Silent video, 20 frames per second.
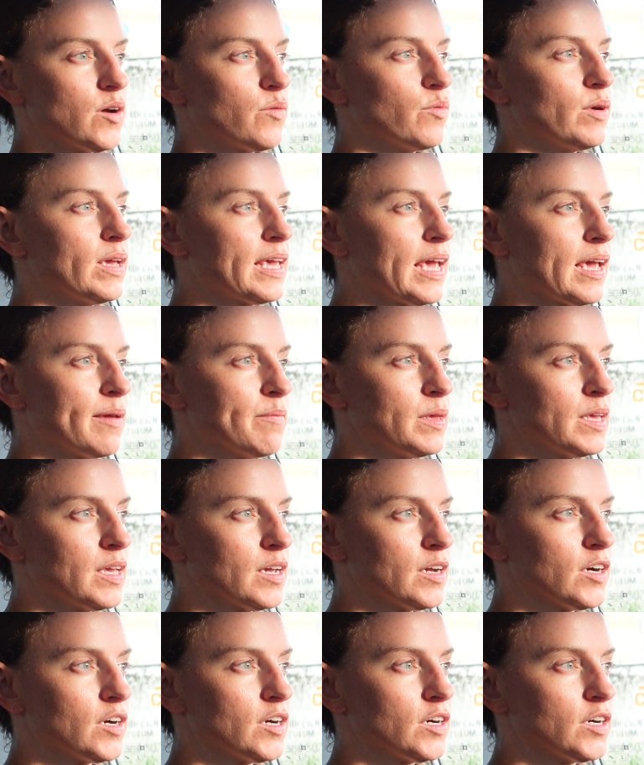We came
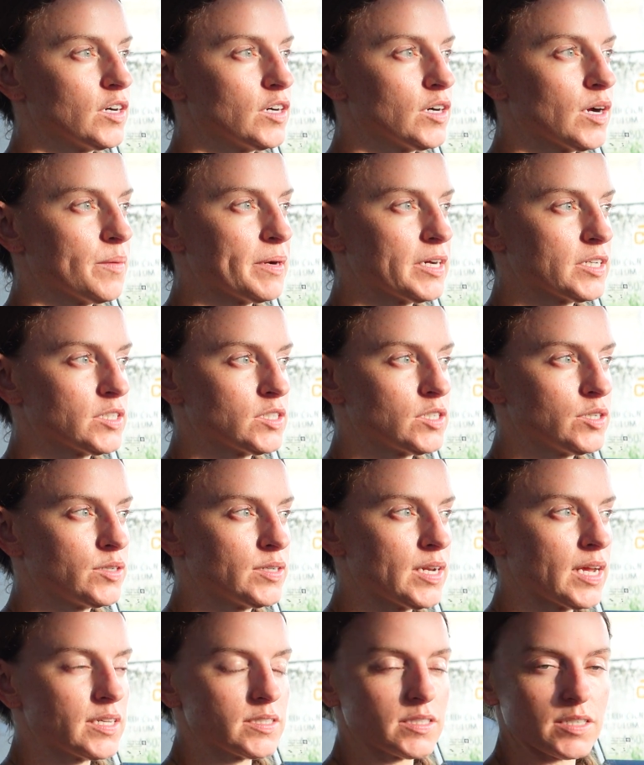here about 2
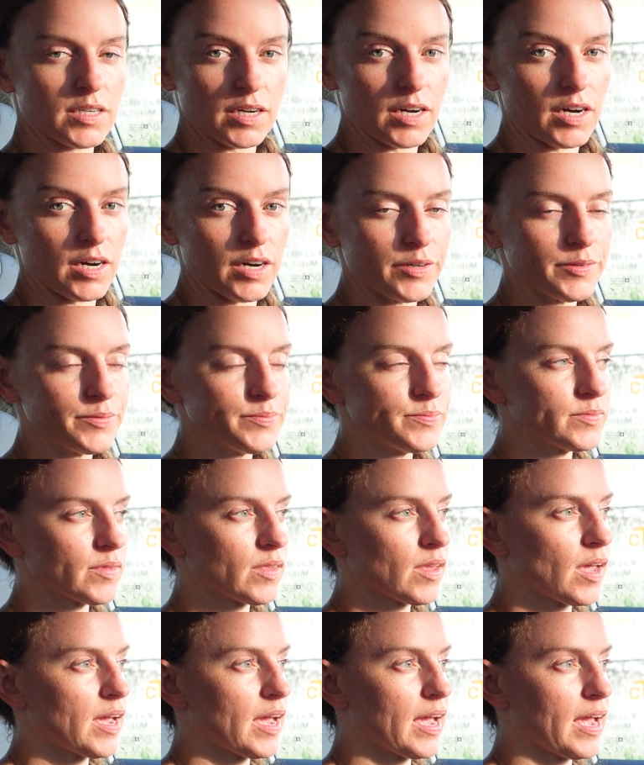days ago
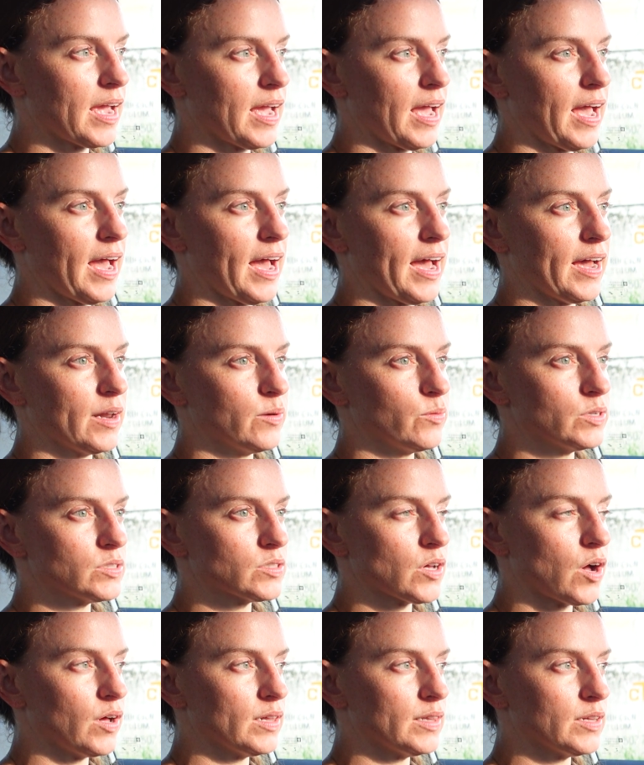and we
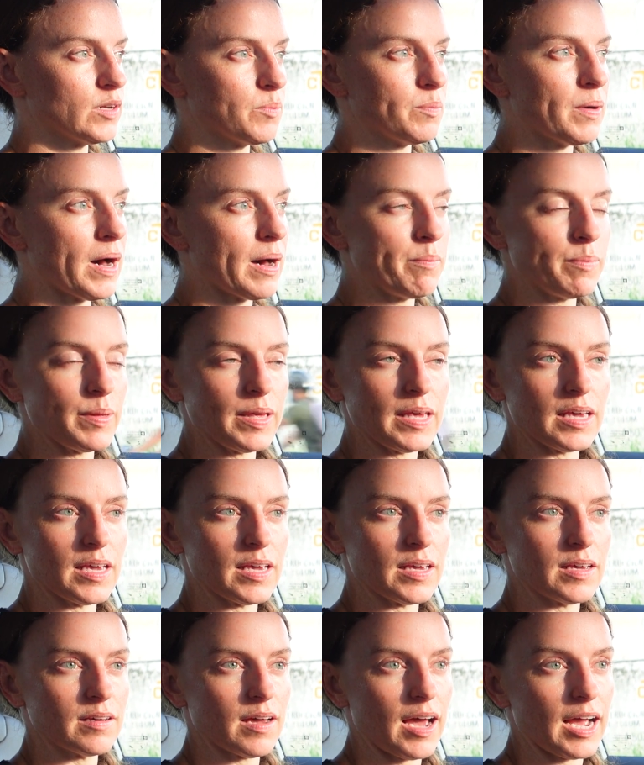saw a little puppy.